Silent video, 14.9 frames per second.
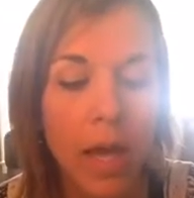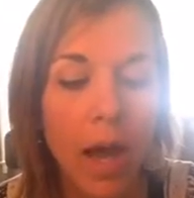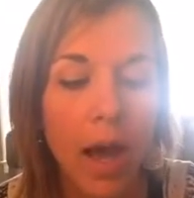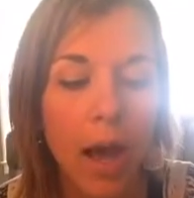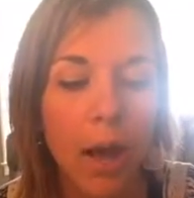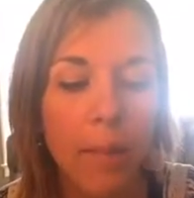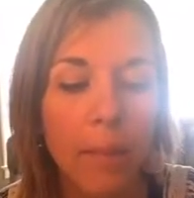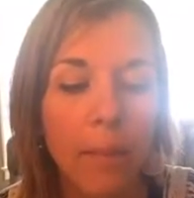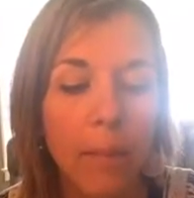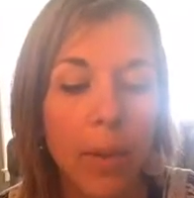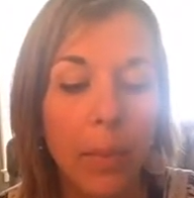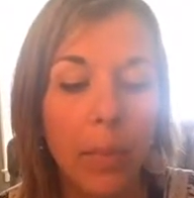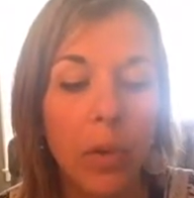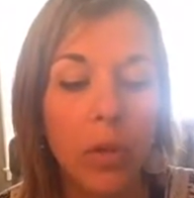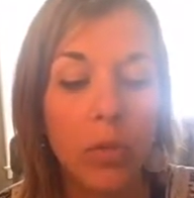
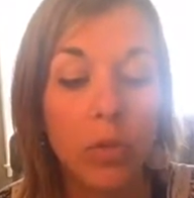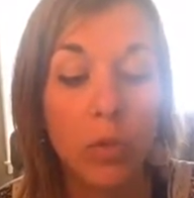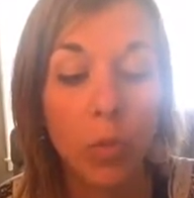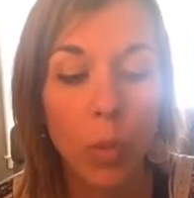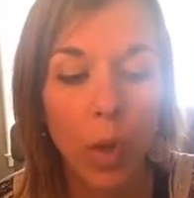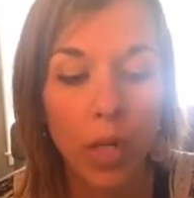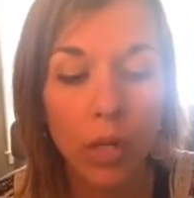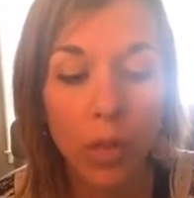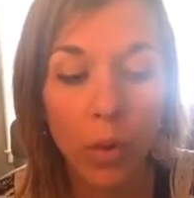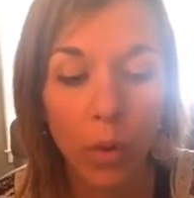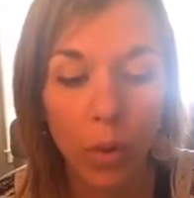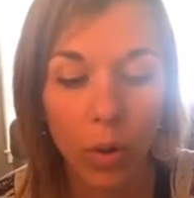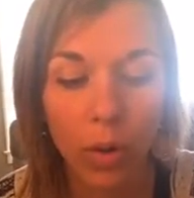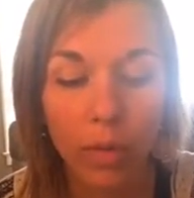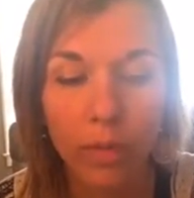But post one
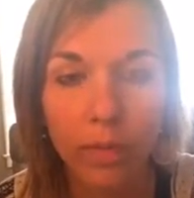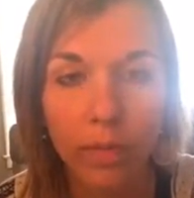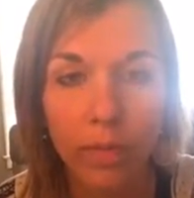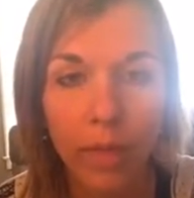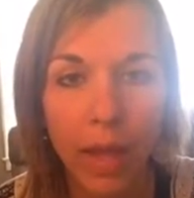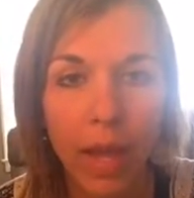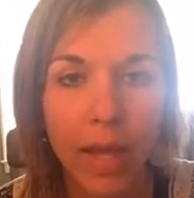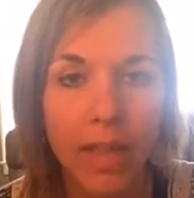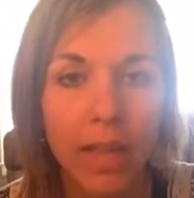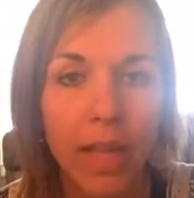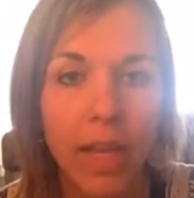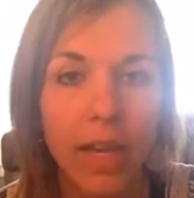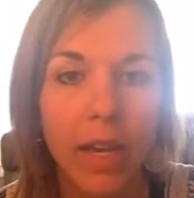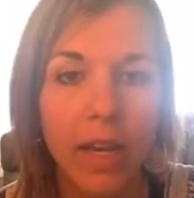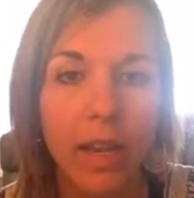goal and
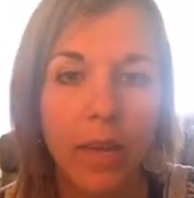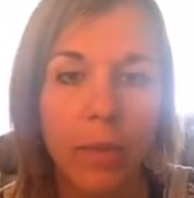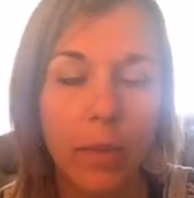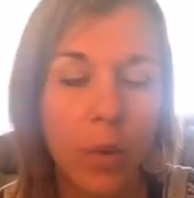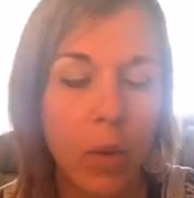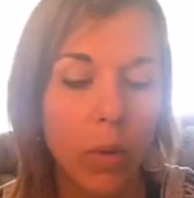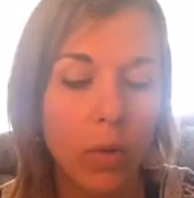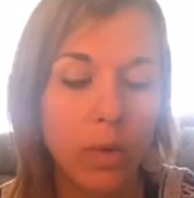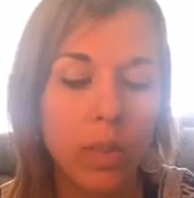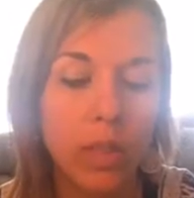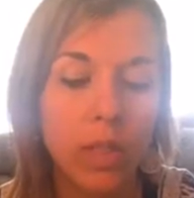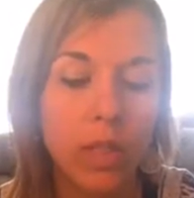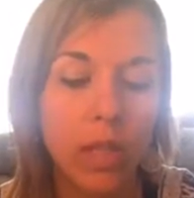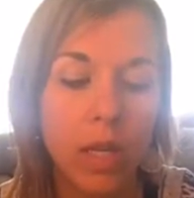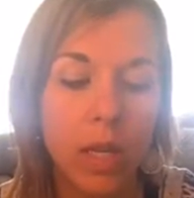then
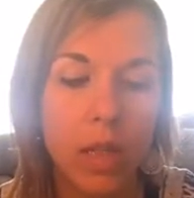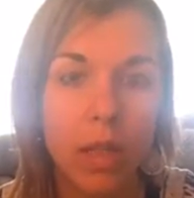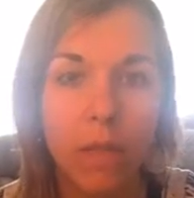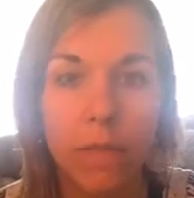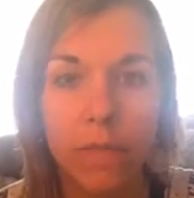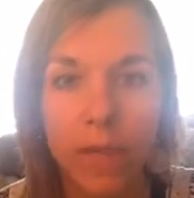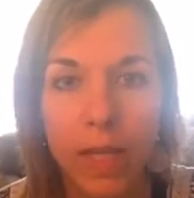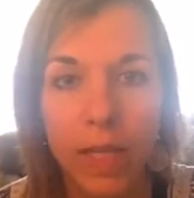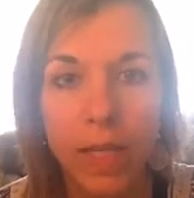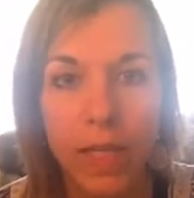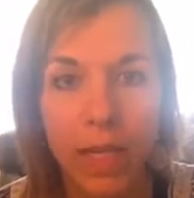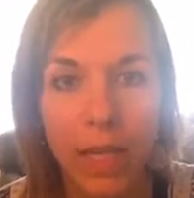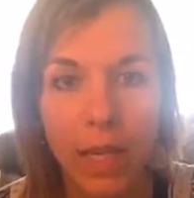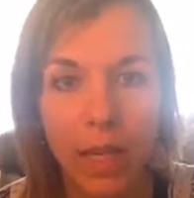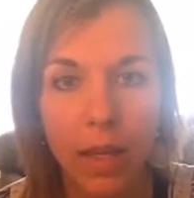post the
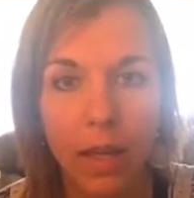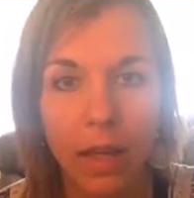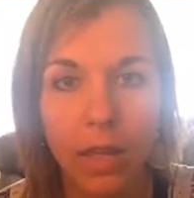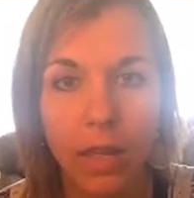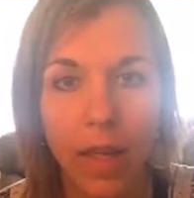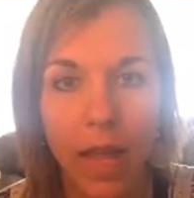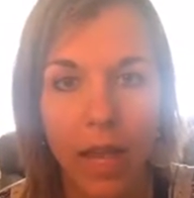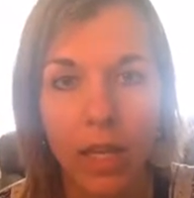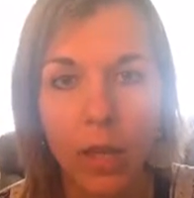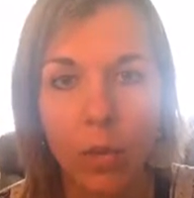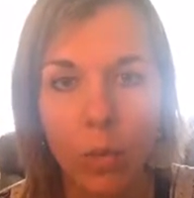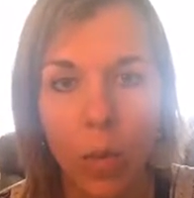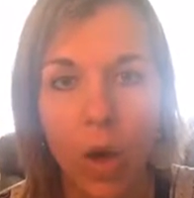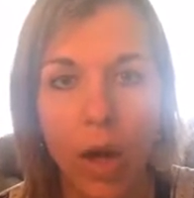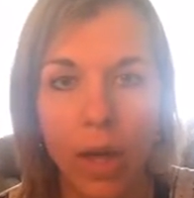feeling that you
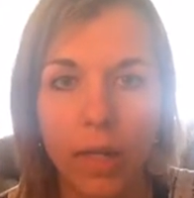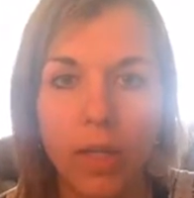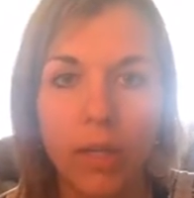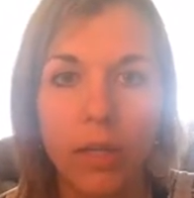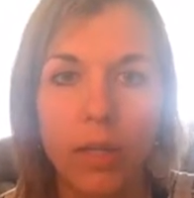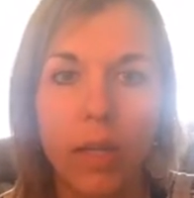want,